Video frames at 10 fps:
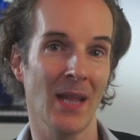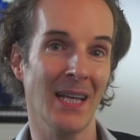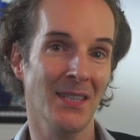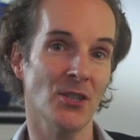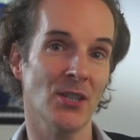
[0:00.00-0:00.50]

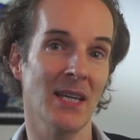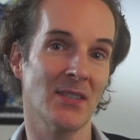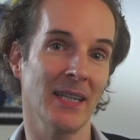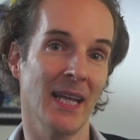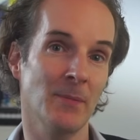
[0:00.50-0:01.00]
that
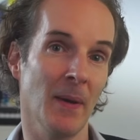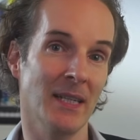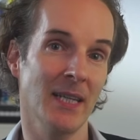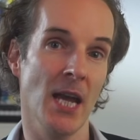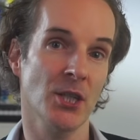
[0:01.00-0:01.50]
suggests that
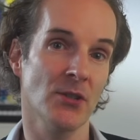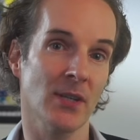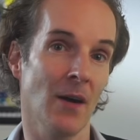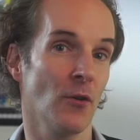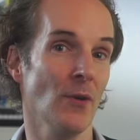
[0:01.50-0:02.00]
expectations
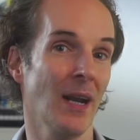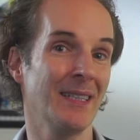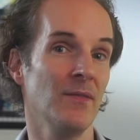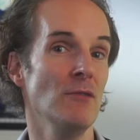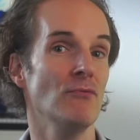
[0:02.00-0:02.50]
are for a
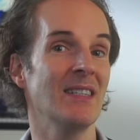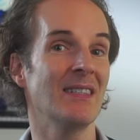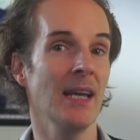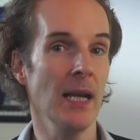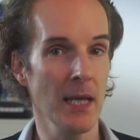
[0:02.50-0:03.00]
relatively
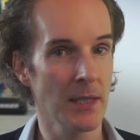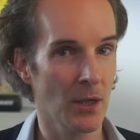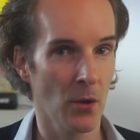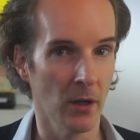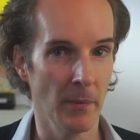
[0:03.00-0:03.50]
resilient
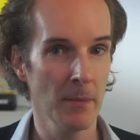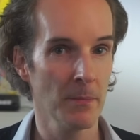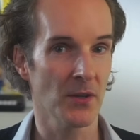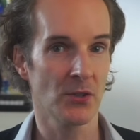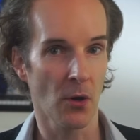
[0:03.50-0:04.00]
economy,
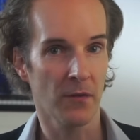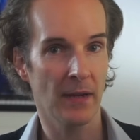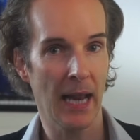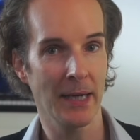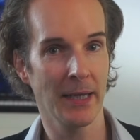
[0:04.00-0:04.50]
the
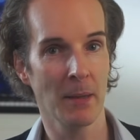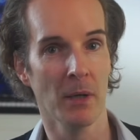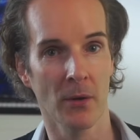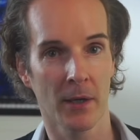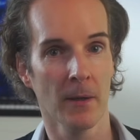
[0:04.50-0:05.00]
soft landing
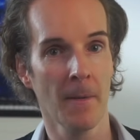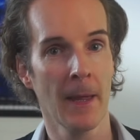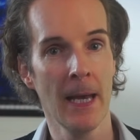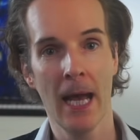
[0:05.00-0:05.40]
miracle,